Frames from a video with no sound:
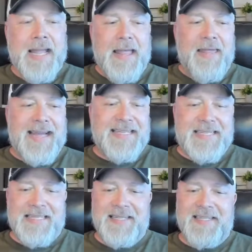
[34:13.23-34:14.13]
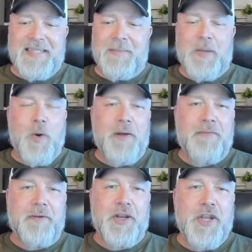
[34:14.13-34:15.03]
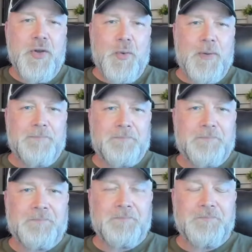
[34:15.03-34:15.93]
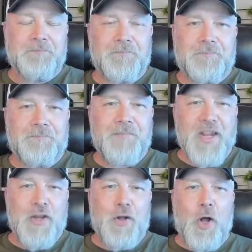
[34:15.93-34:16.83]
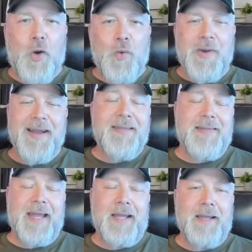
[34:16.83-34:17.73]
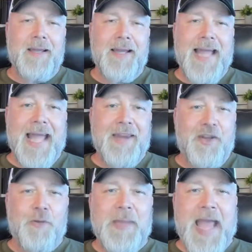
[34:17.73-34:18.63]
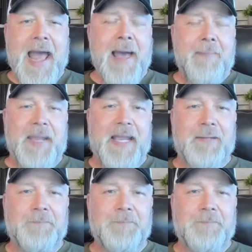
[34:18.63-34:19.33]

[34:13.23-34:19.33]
That's the system they want for you. You'll own nothing and you'll be happy.